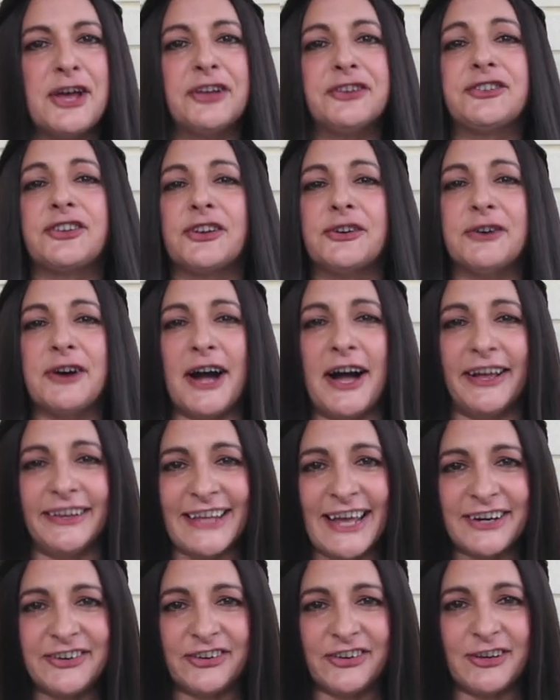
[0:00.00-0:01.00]
so I'll
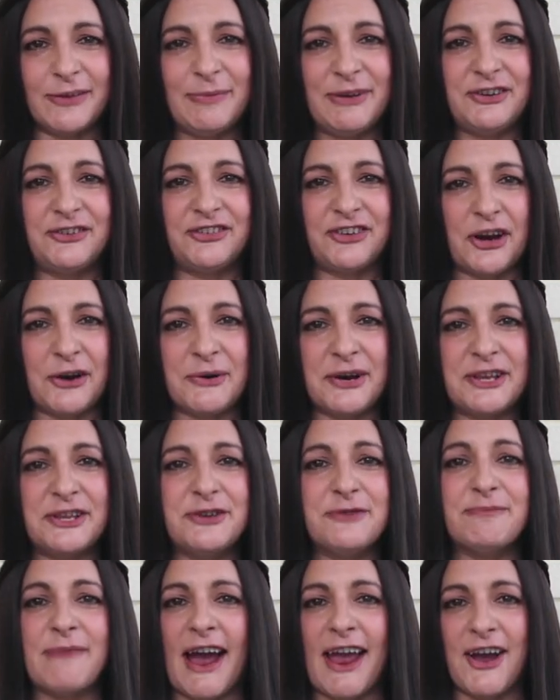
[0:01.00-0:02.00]
actually be showing
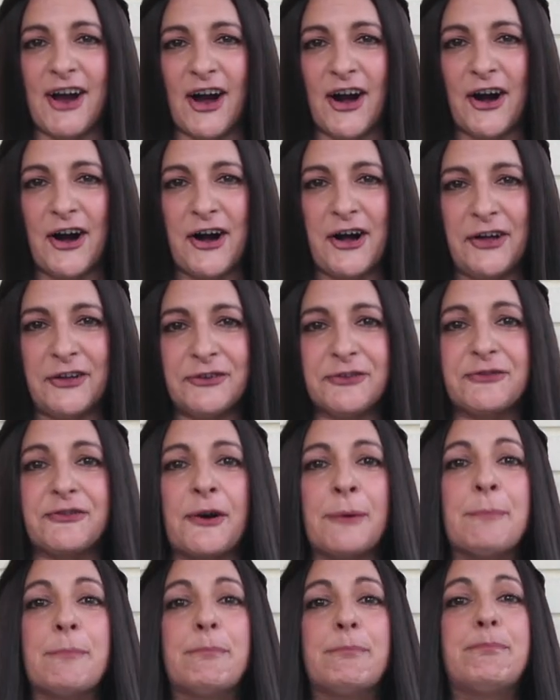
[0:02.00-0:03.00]
you my haul
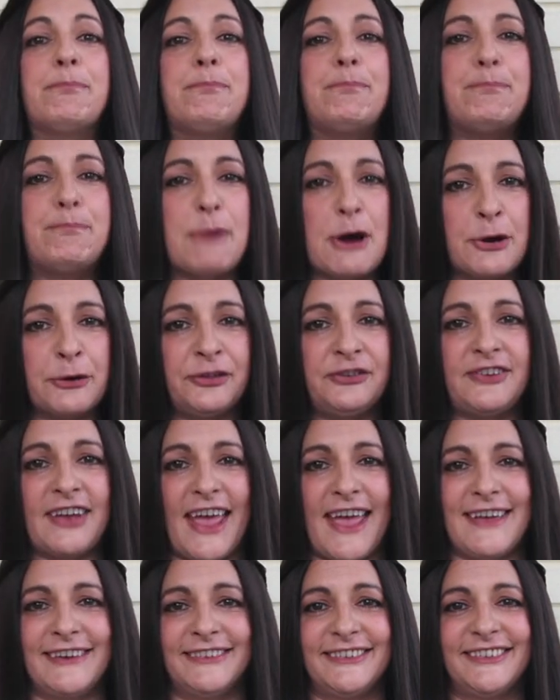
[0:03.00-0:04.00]
from both
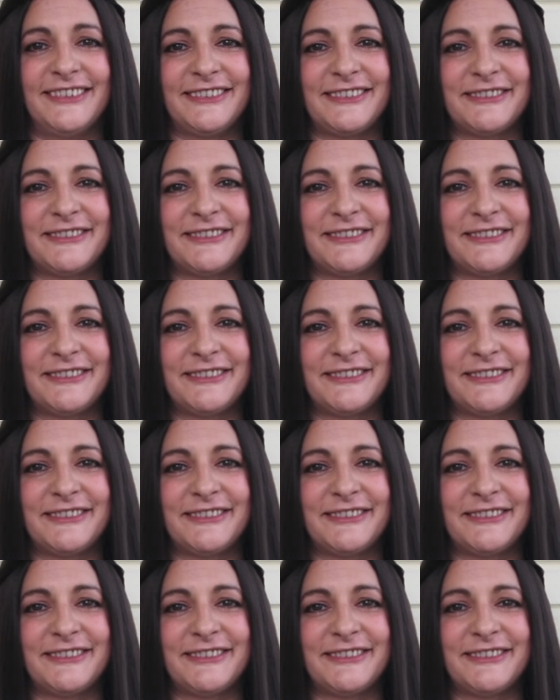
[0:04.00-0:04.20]
days.